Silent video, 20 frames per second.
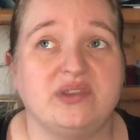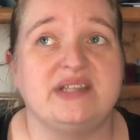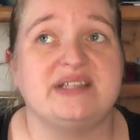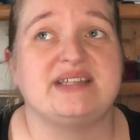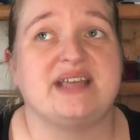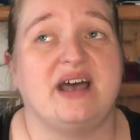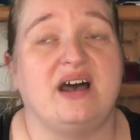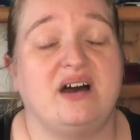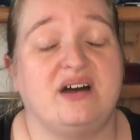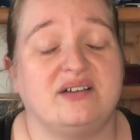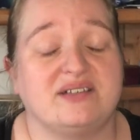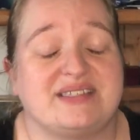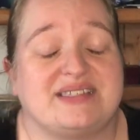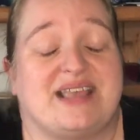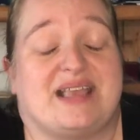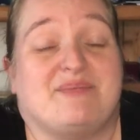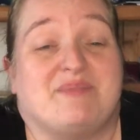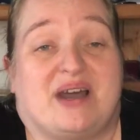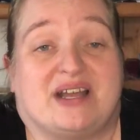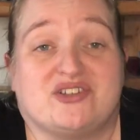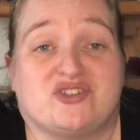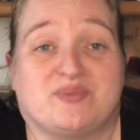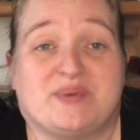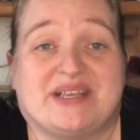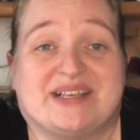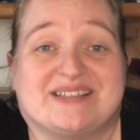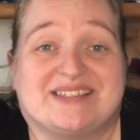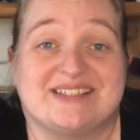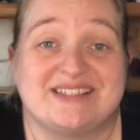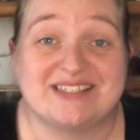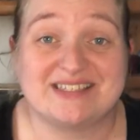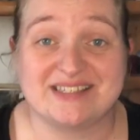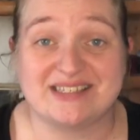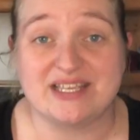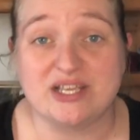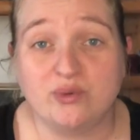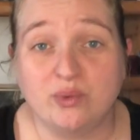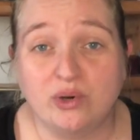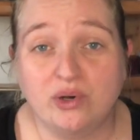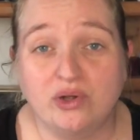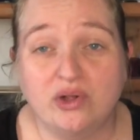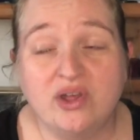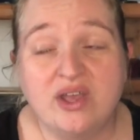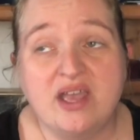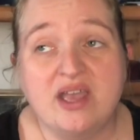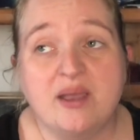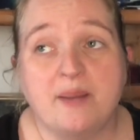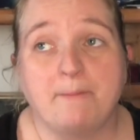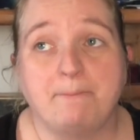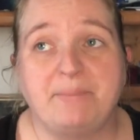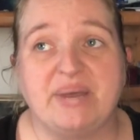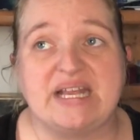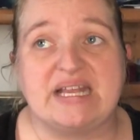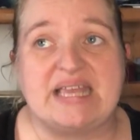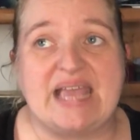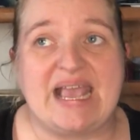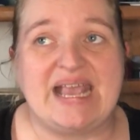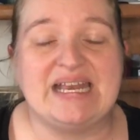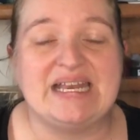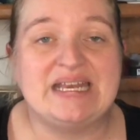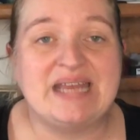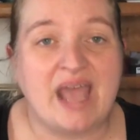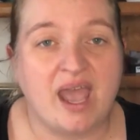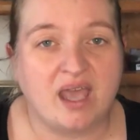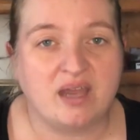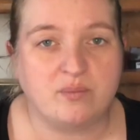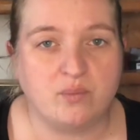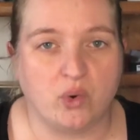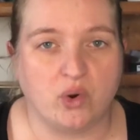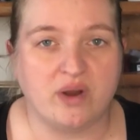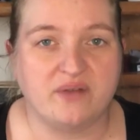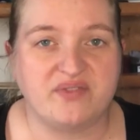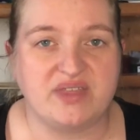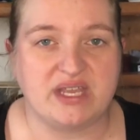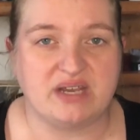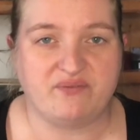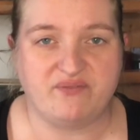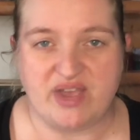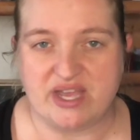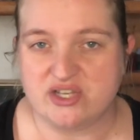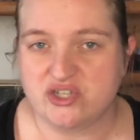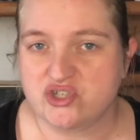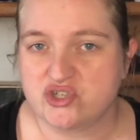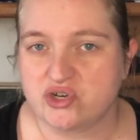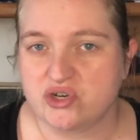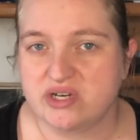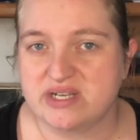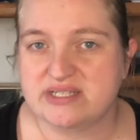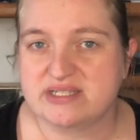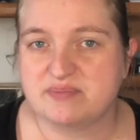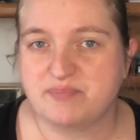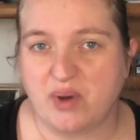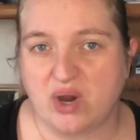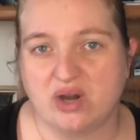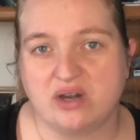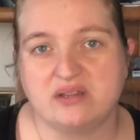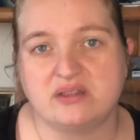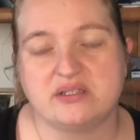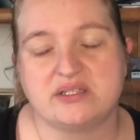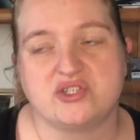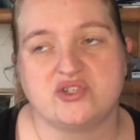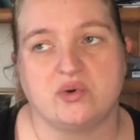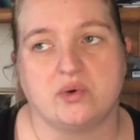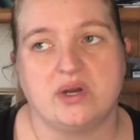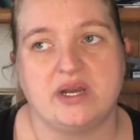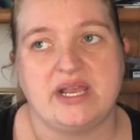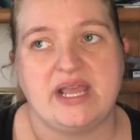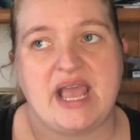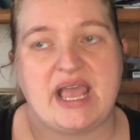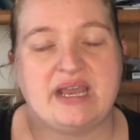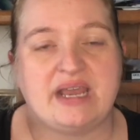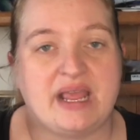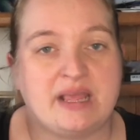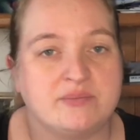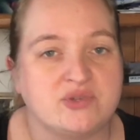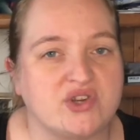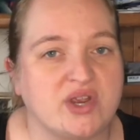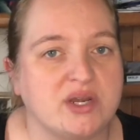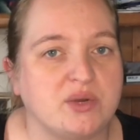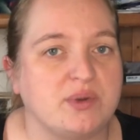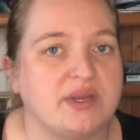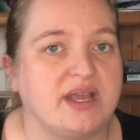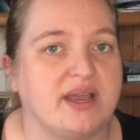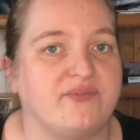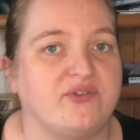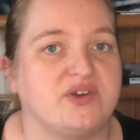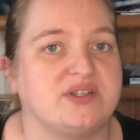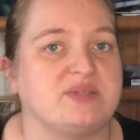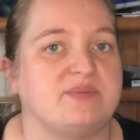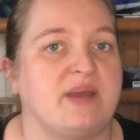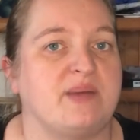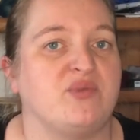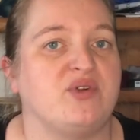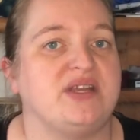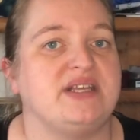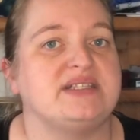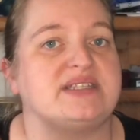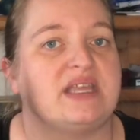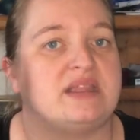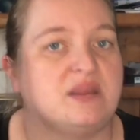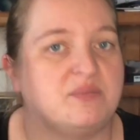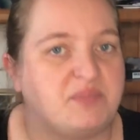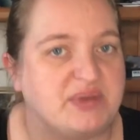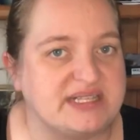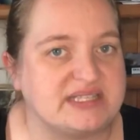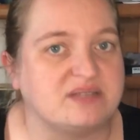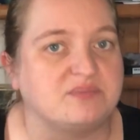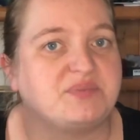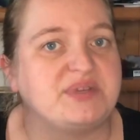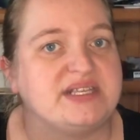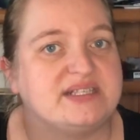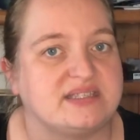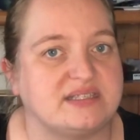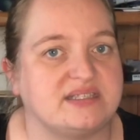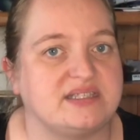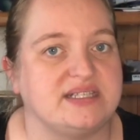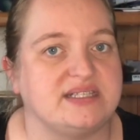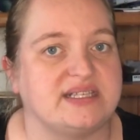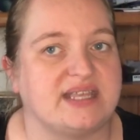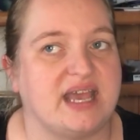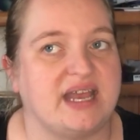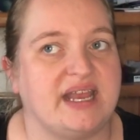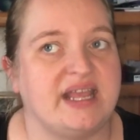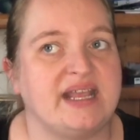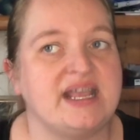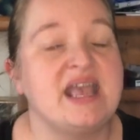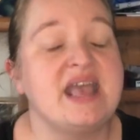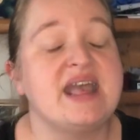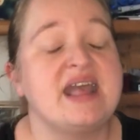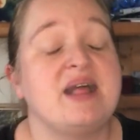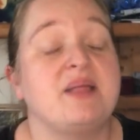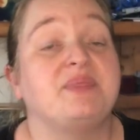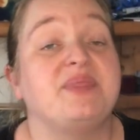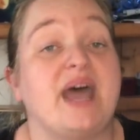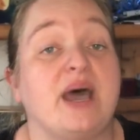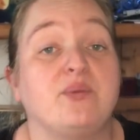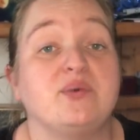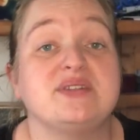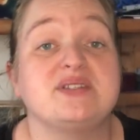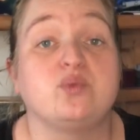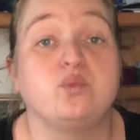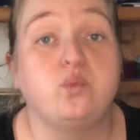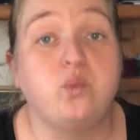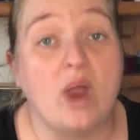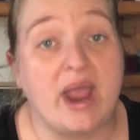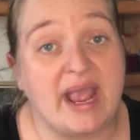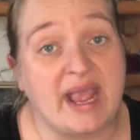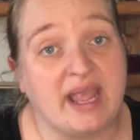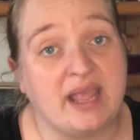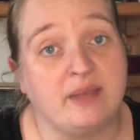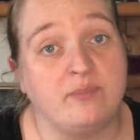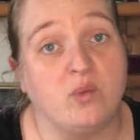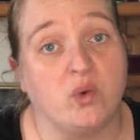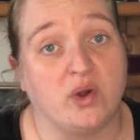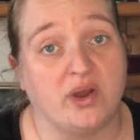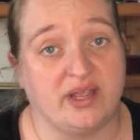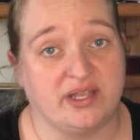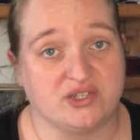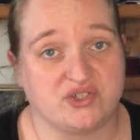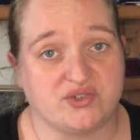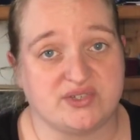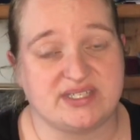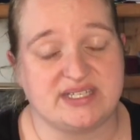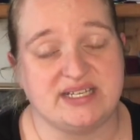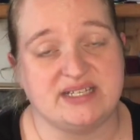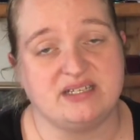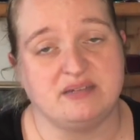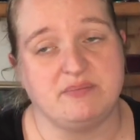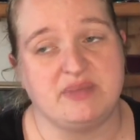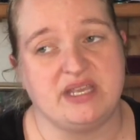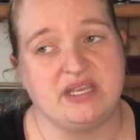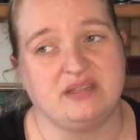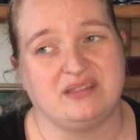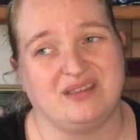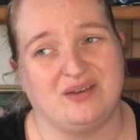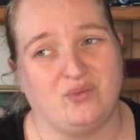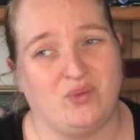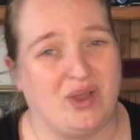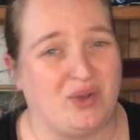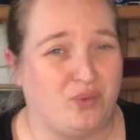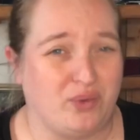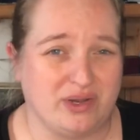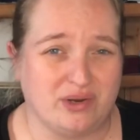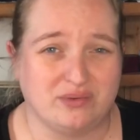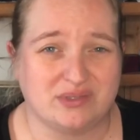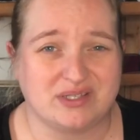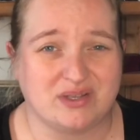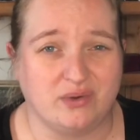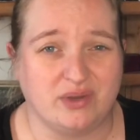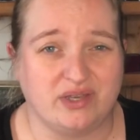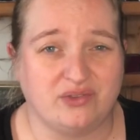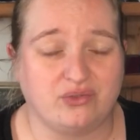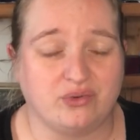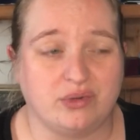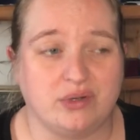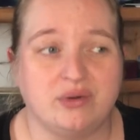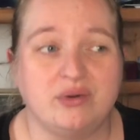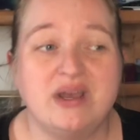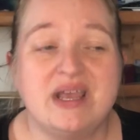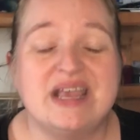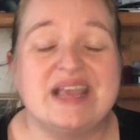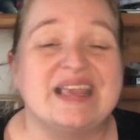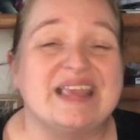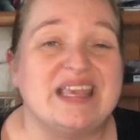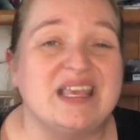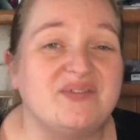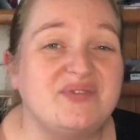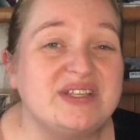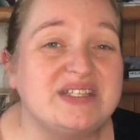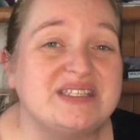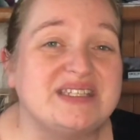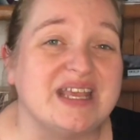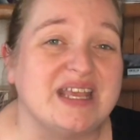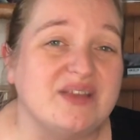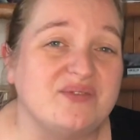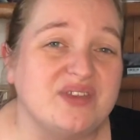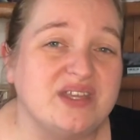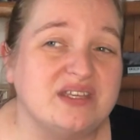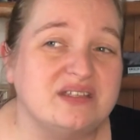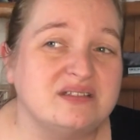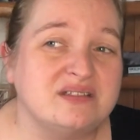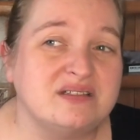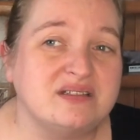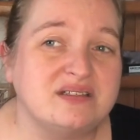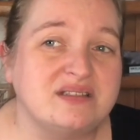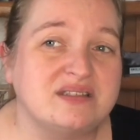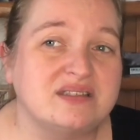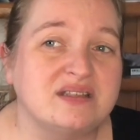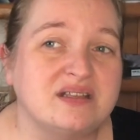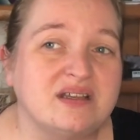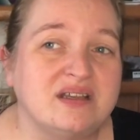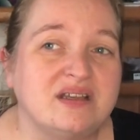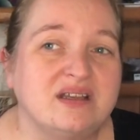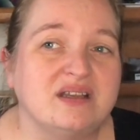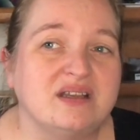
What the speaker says: really say much because it's a sequel, but Caden had more of the adventurous part of the story, and him trying to recover his memories and the bits and pieces he's getting. That was way more interesting to me than what Weir was going through. Even Davian's